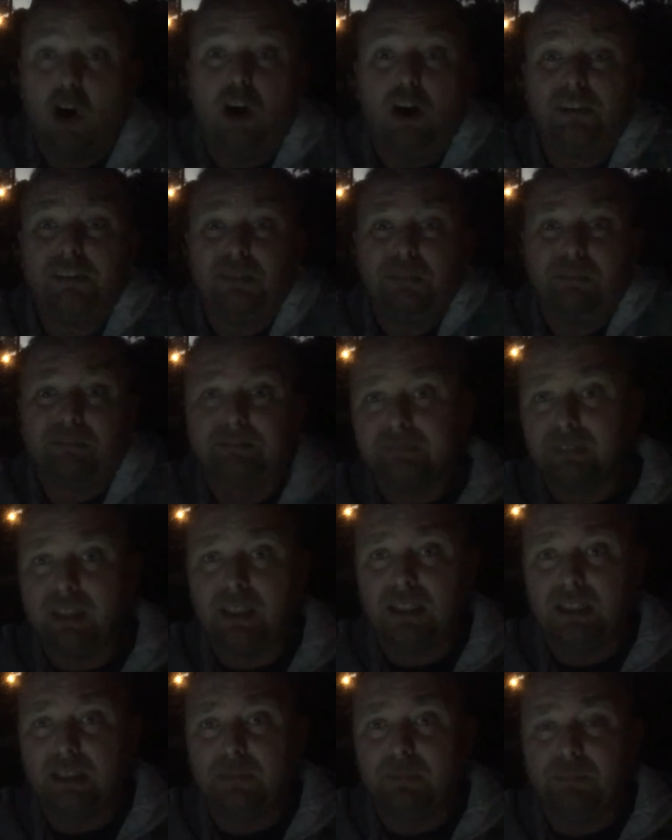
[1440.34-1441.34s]
awesome.
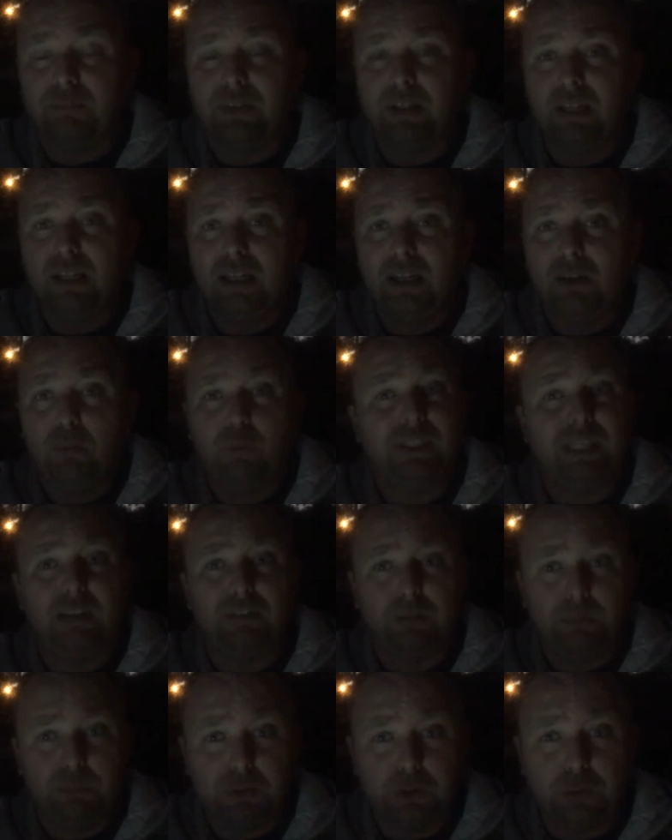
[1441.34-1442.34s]
We'll
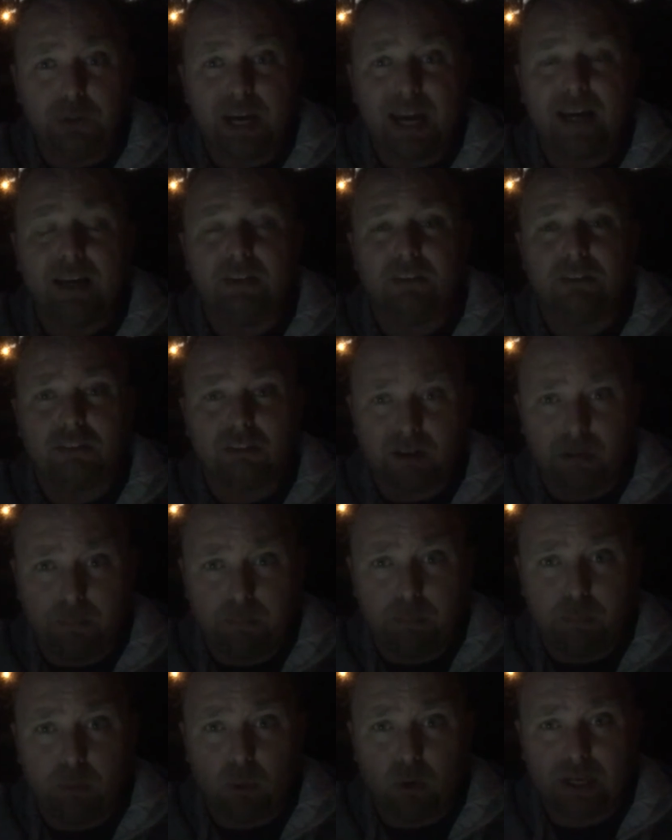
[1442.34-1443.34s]
definitely be doing that at
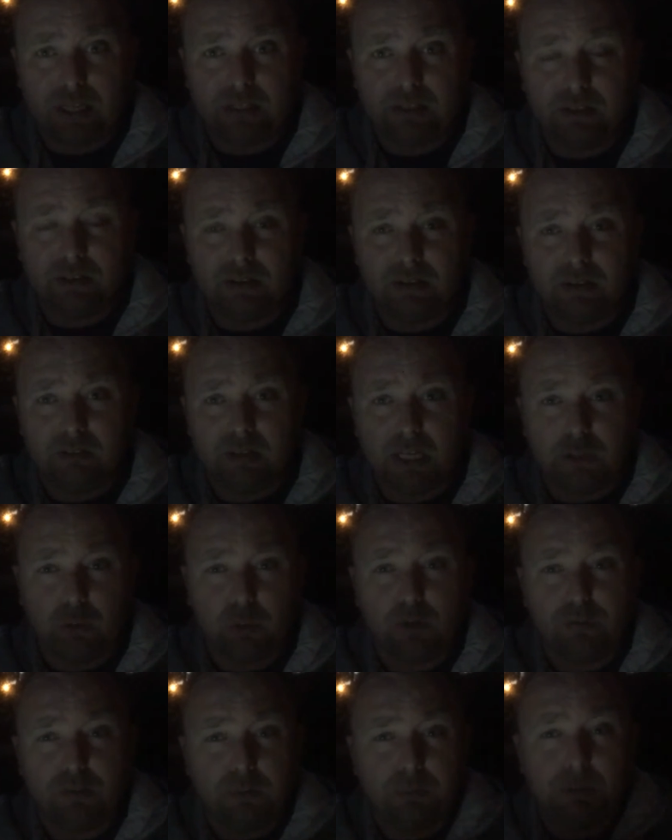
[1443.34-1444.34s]
some point. I
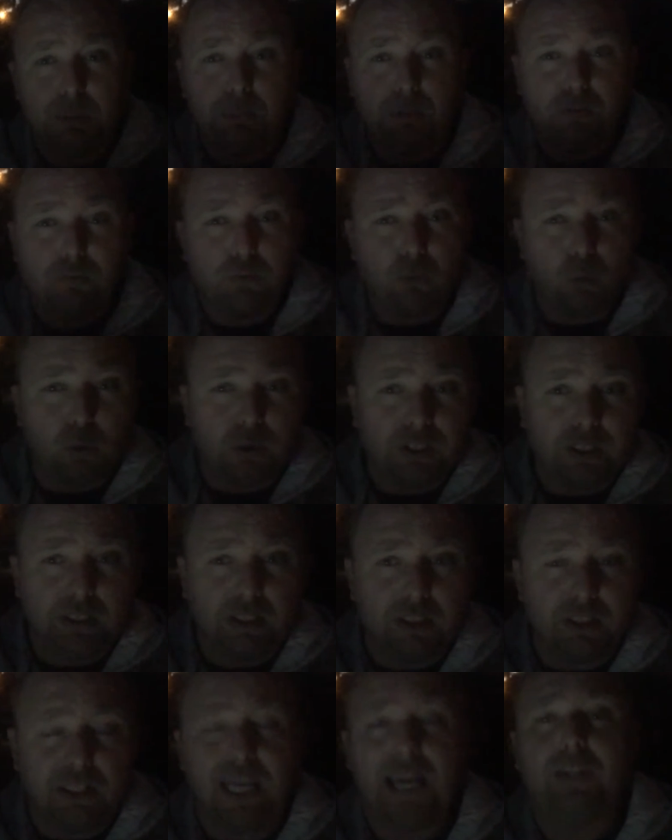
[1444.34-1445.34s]
don't know if it'll be before
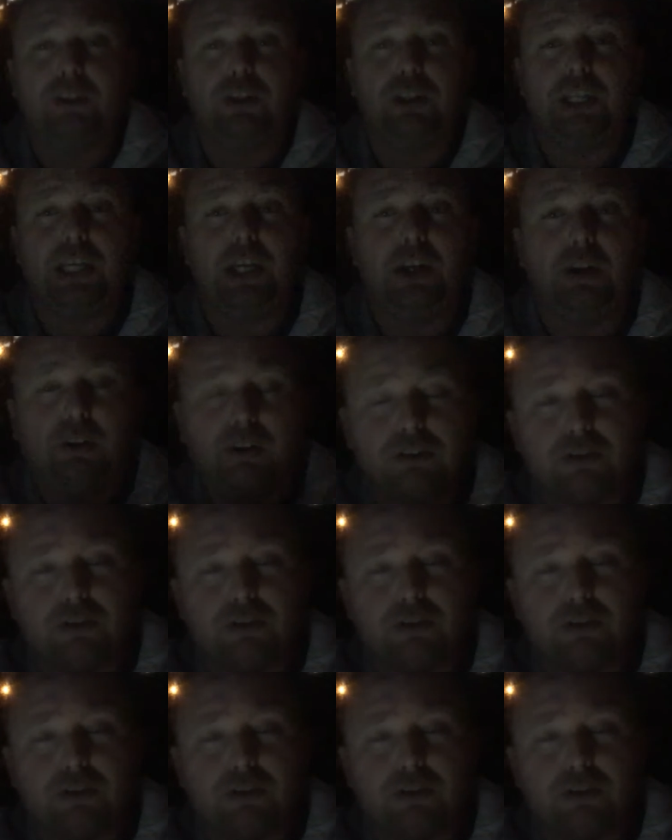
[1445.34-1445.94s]
the end of the year or